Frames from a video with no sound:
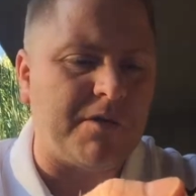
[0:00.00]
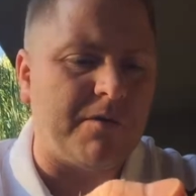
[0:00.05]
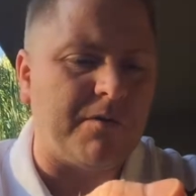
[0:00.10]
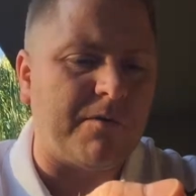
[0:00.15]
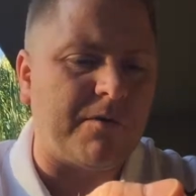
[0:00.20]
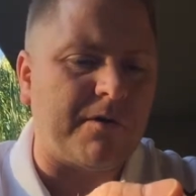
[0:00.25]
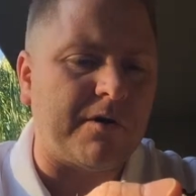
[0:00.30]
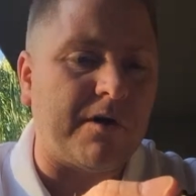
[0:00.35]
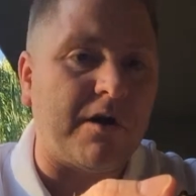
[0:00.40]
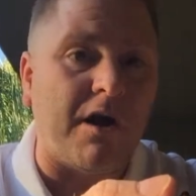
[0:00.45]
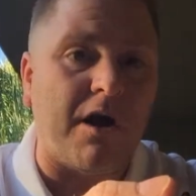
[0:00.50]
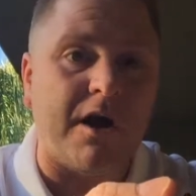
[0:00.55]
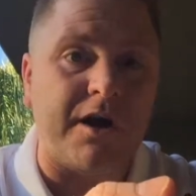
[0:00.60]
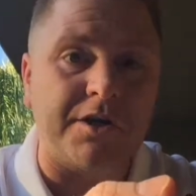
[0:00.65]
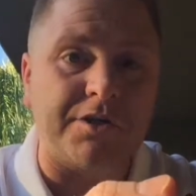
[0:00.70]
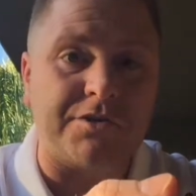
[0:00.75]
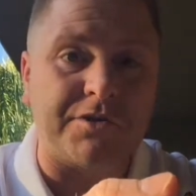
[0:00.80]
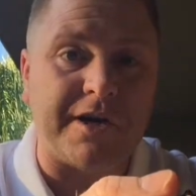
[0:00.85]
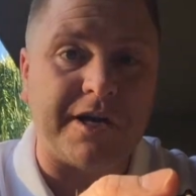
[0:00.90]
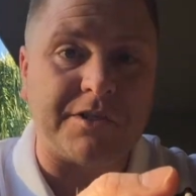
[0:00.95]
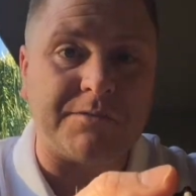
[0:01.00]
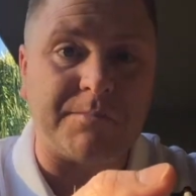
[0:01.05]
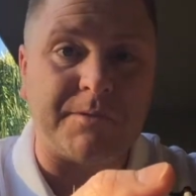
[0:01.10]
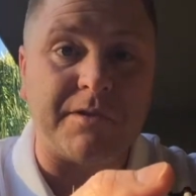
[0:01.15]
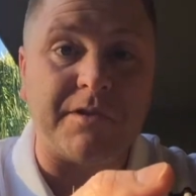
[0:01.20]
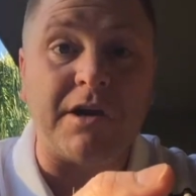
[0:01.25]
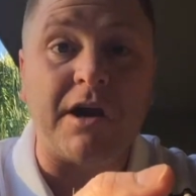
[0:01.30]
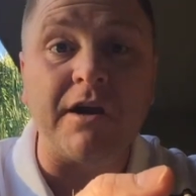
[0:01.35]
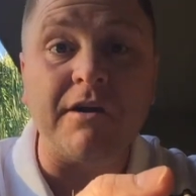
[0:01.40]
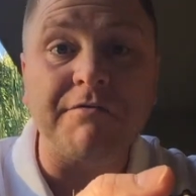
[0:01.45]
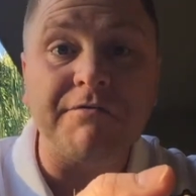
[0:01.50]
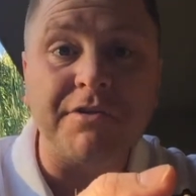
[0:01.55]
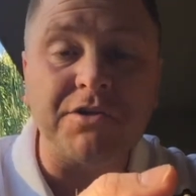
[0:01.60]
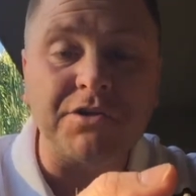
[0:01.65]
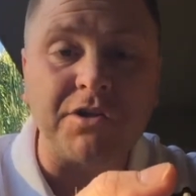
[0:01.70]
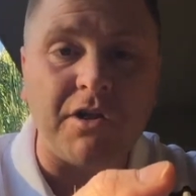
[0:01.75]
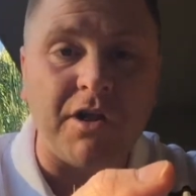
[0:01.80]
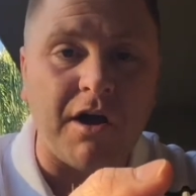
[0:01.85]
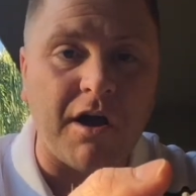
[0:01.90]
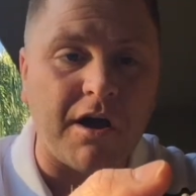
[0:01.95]
or heart transplant, the
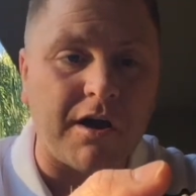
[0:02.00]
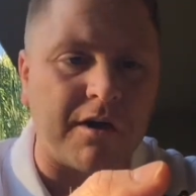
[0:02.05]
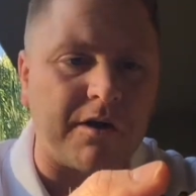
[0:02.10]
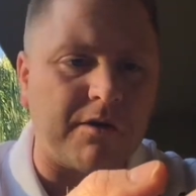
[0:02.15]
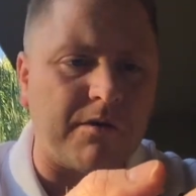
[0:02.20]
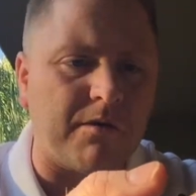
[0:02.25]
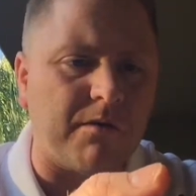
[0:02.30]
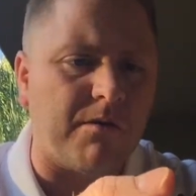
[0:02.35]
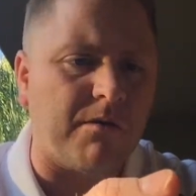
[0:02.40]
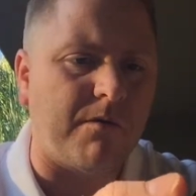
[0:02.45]
artificial heart,